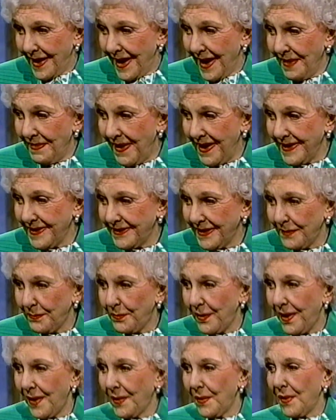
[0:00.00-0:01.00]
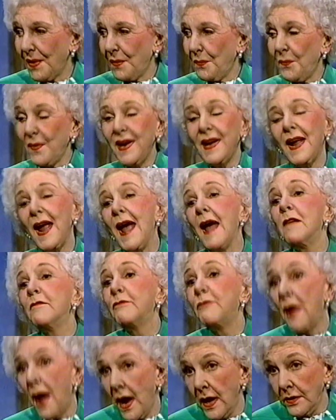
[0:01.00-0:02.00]
And they said, well, we can't
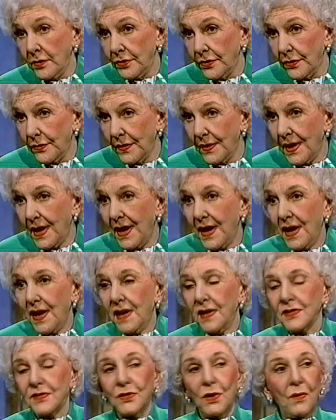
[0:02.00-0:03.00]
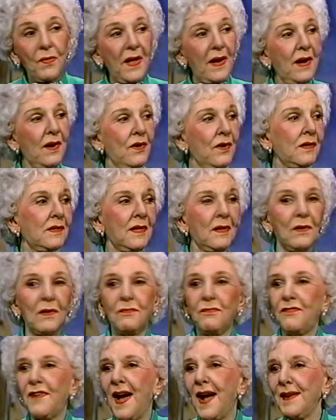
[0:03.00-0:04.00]
find you. So they looked,
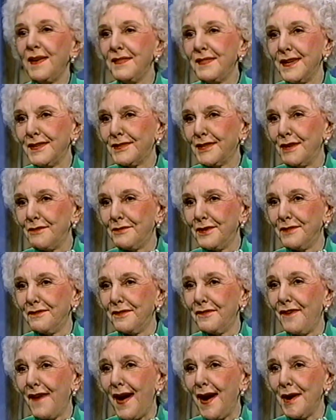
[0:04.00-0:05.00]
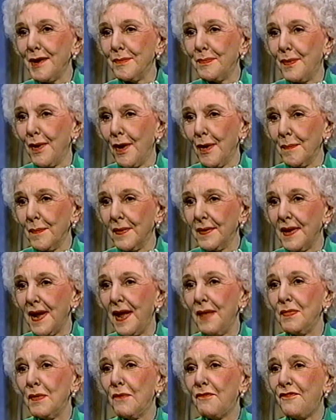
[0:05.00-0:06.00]
and finally they sent for the fire department.
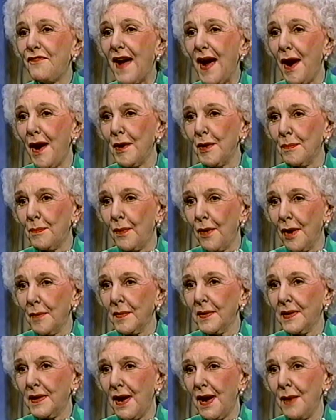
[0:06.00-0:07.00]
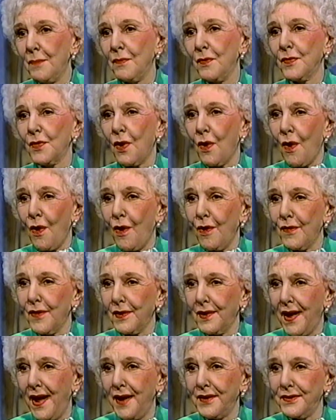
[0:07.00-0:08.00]
And the fire department came with all the
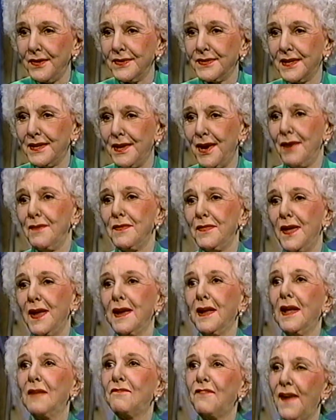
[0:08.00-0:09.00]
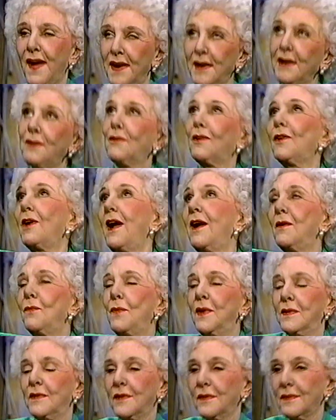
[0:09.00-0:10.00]
ladders and everything, and finally
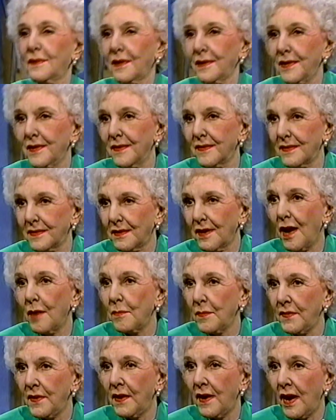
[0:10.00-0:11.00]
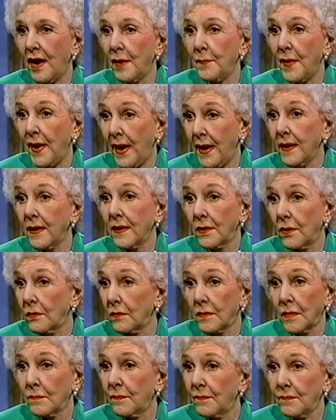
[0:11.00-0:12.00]
went to clear to the top, and there I'm hanging
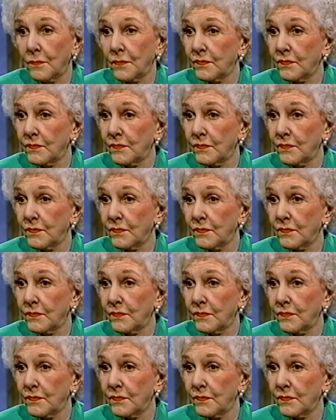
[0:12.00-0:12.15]
on the,